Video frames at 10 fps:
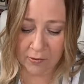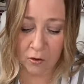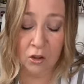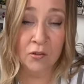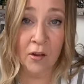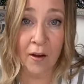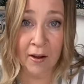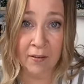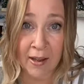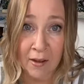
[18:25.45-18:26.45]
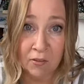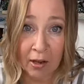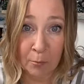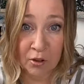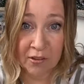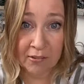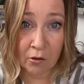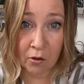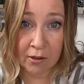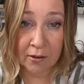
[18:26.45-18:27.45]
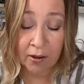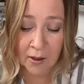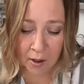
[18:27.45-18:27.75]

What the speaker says: So you saw how heavy I put this on,